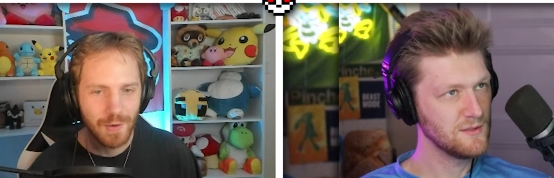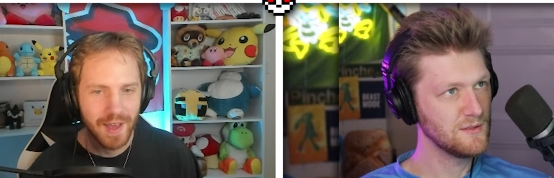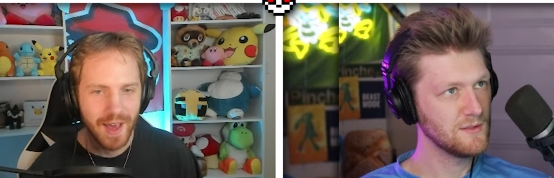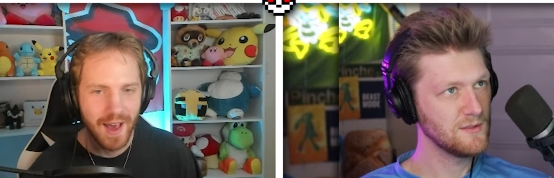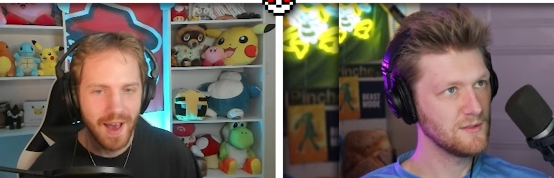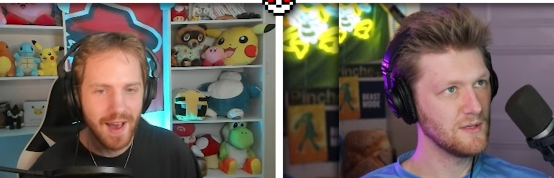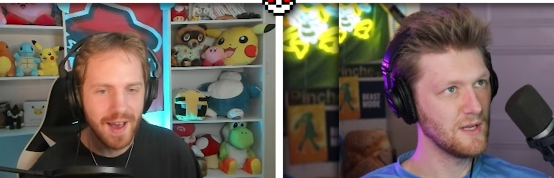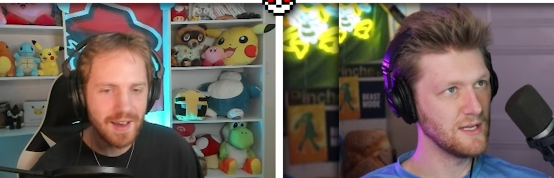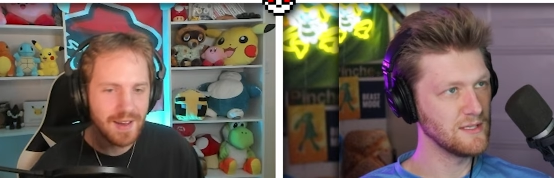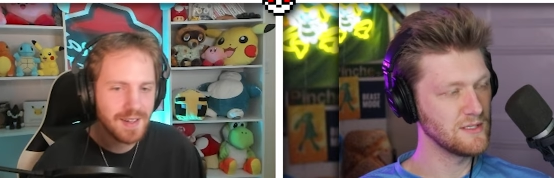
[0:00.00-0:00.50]

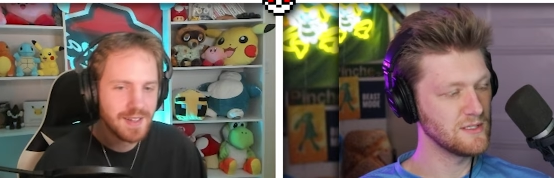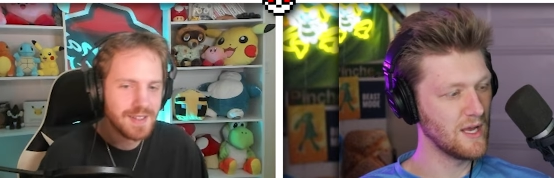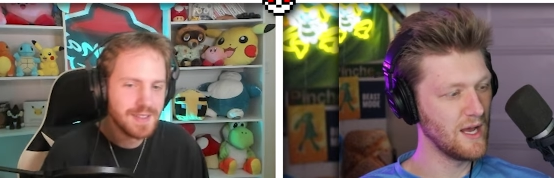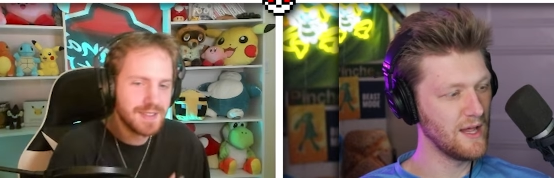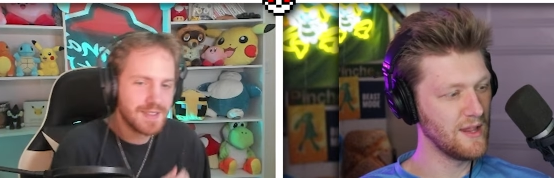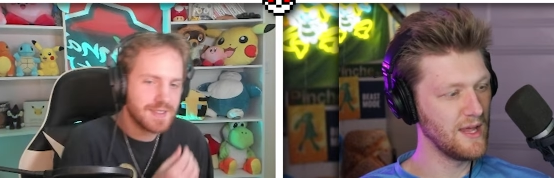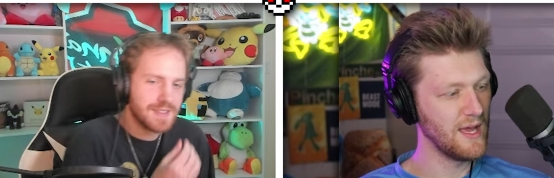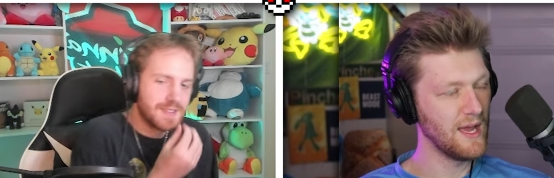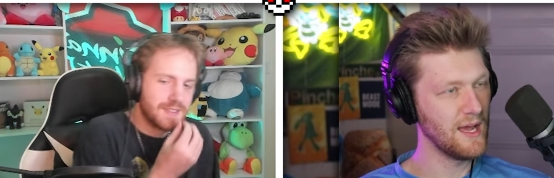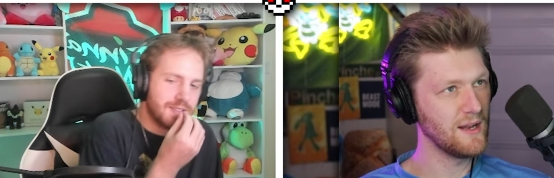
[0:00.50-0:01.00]
Speaker 1: Okay. I
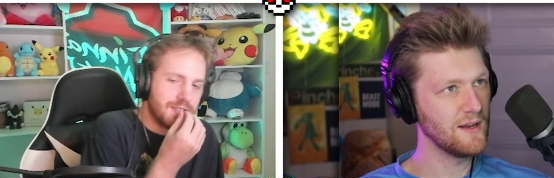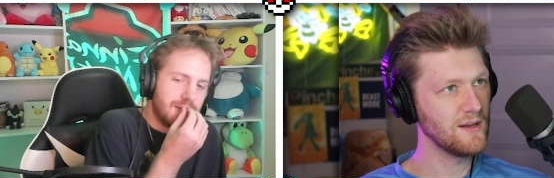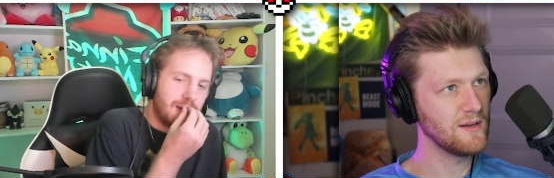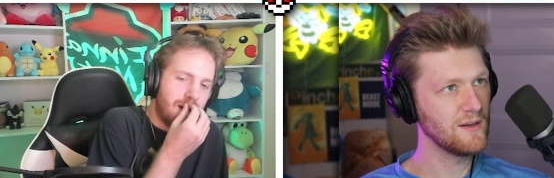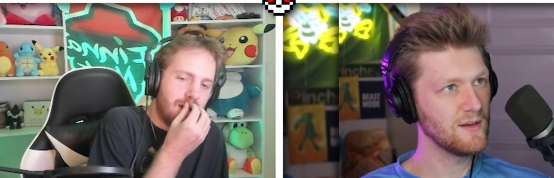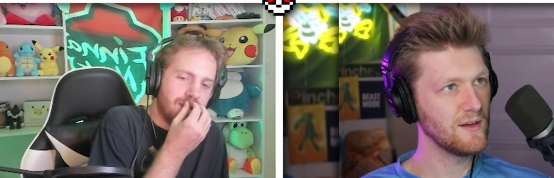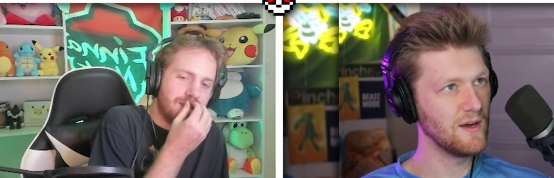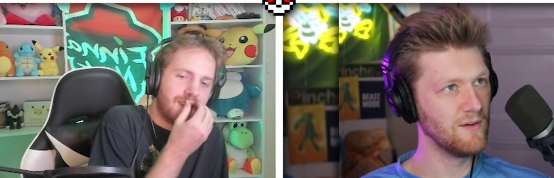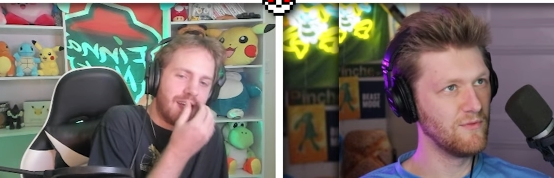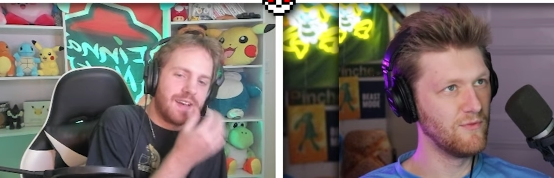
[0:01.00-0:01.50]
saw that.
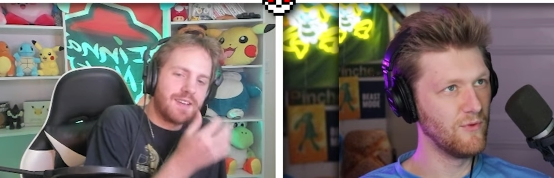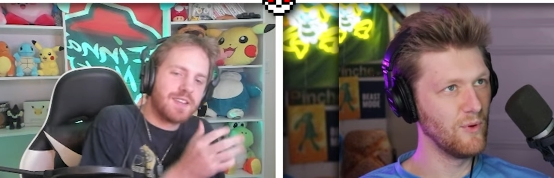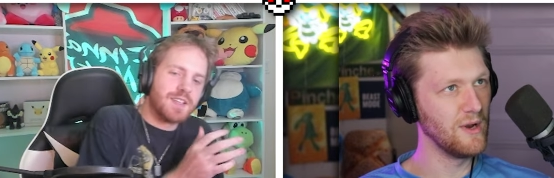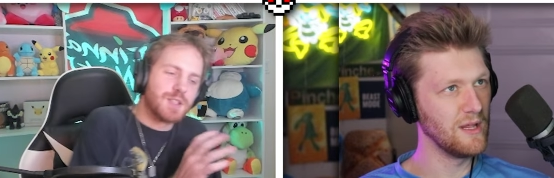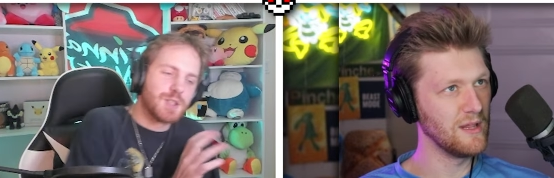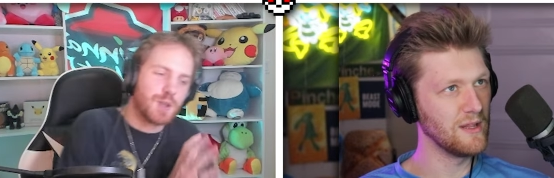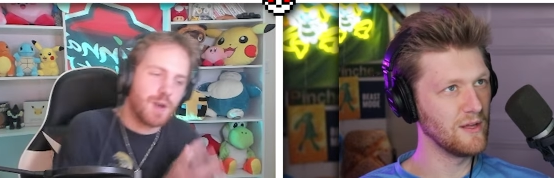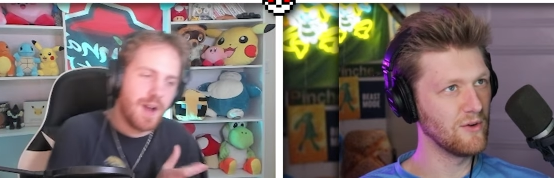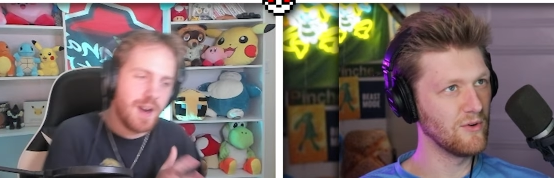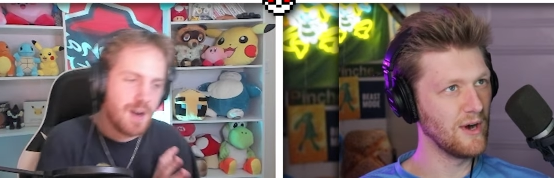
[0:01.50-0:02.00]
I'll take
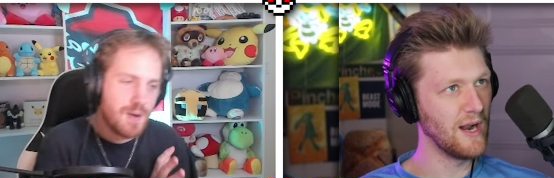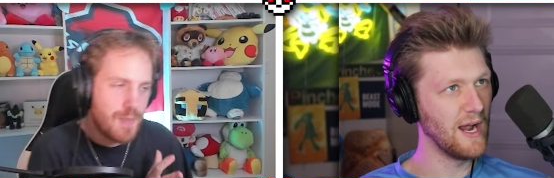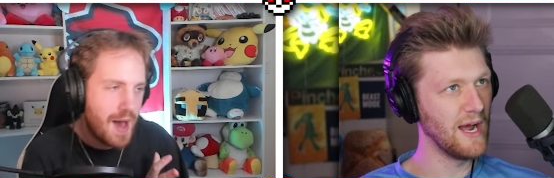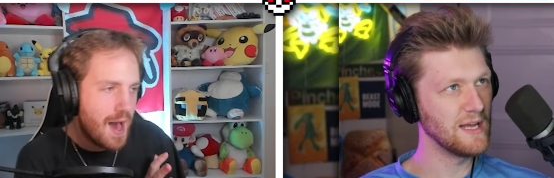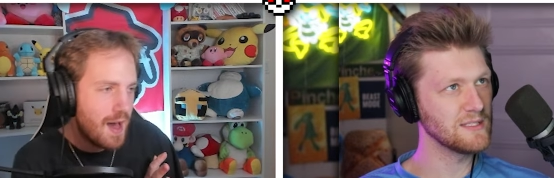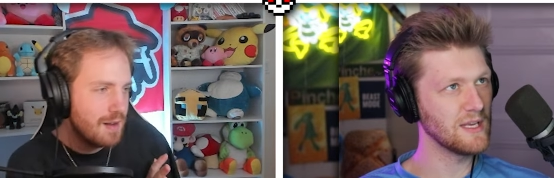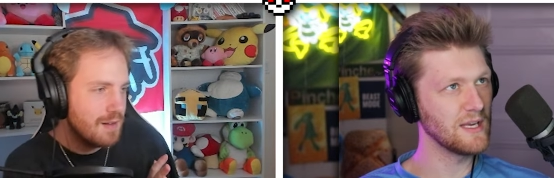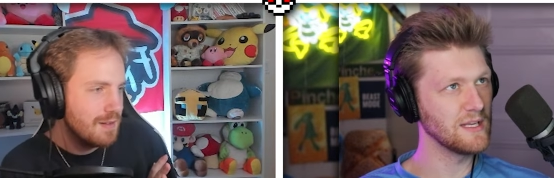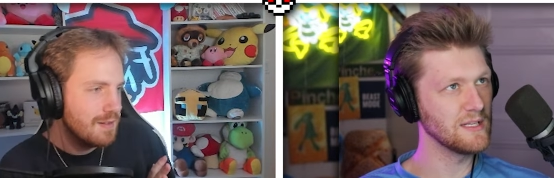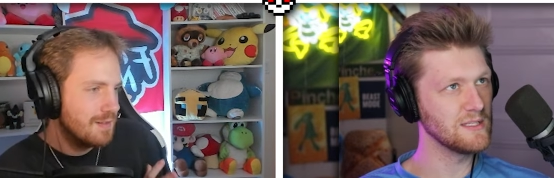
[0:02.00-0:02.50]
Avoiding the, trainer the
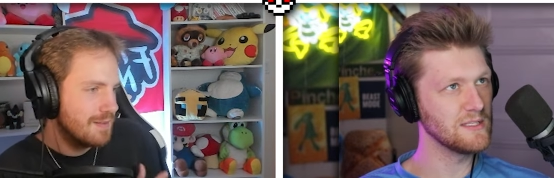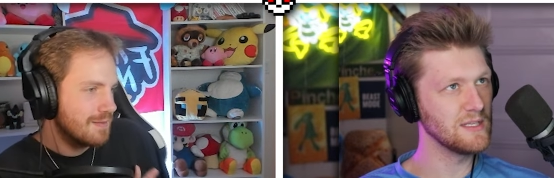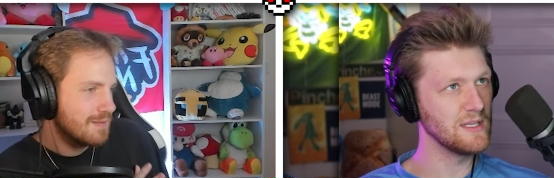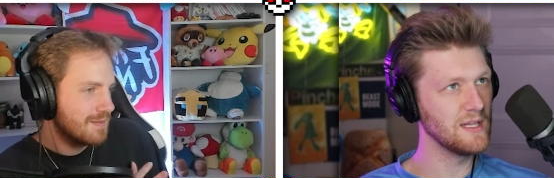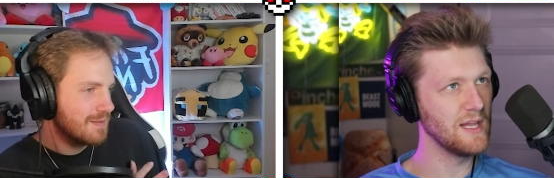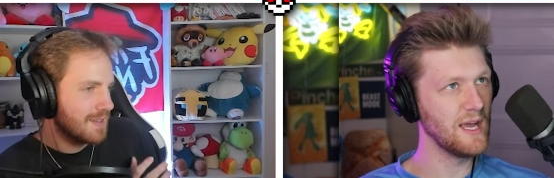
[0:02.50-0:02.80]
grass, battle. I can see